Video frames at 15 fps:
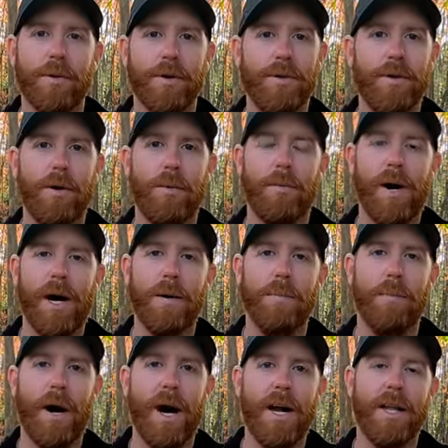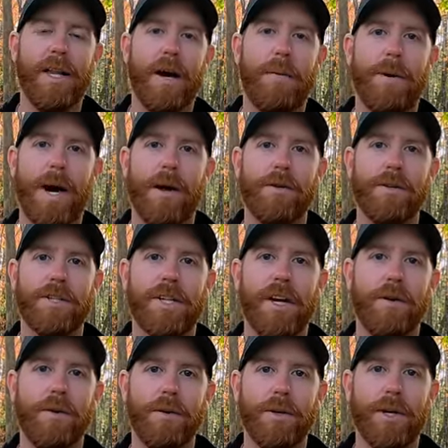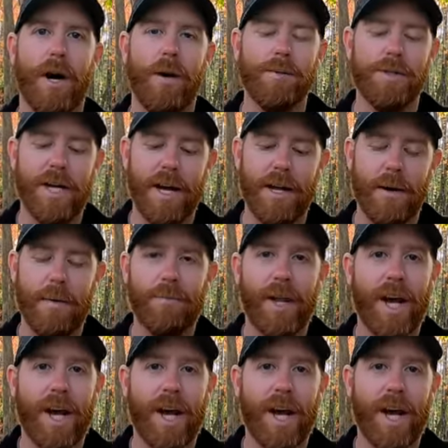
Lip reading: or you don't mind buying that powder scale to a comp set,